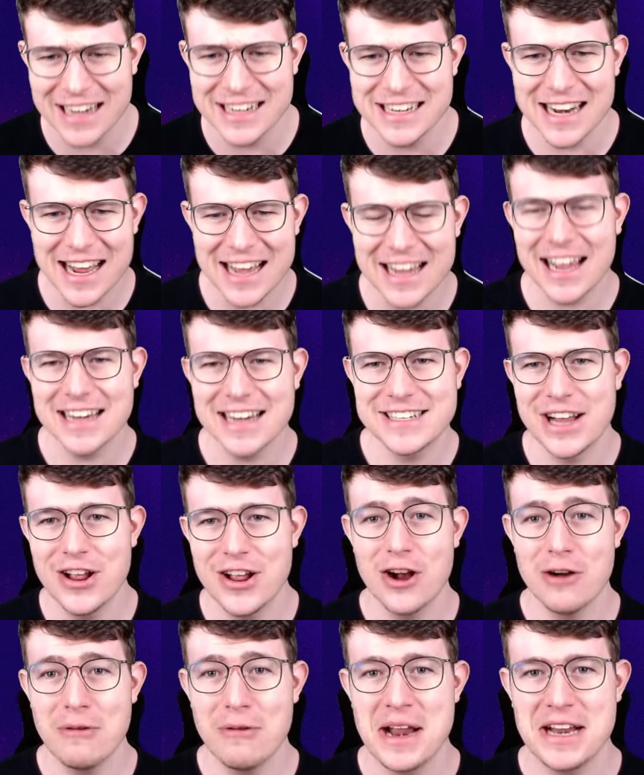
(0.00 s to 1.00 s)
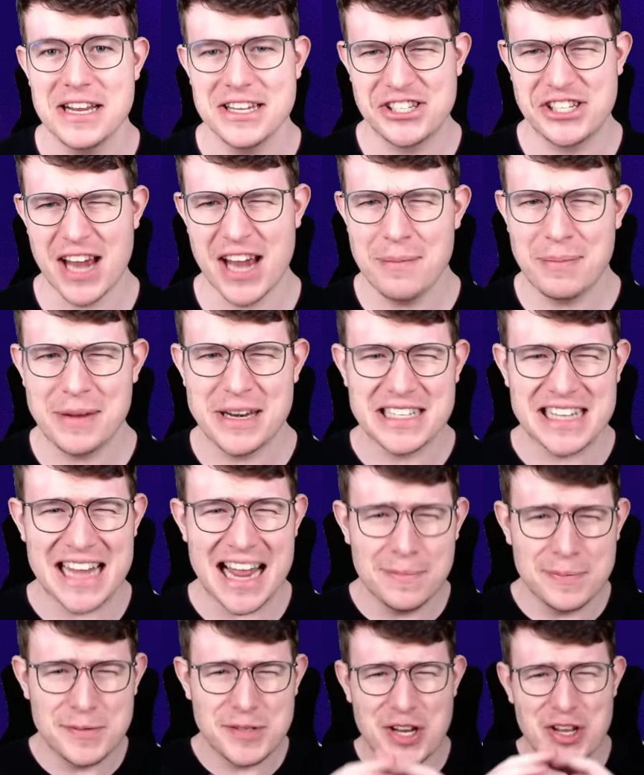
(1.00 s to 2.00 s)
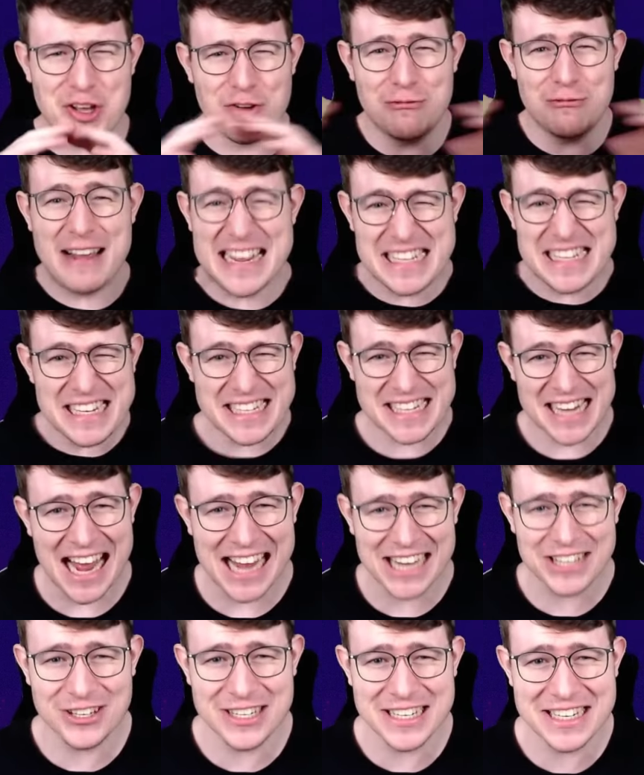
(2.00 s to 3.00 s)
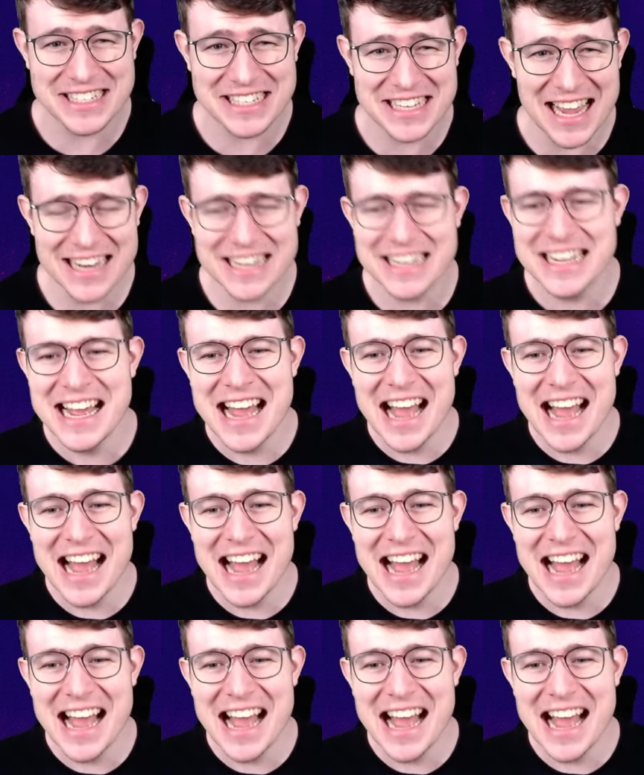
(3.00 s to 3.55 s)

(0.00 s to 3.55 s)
And I can tell you already, this champion is absolutely crazy. It's hard to understand.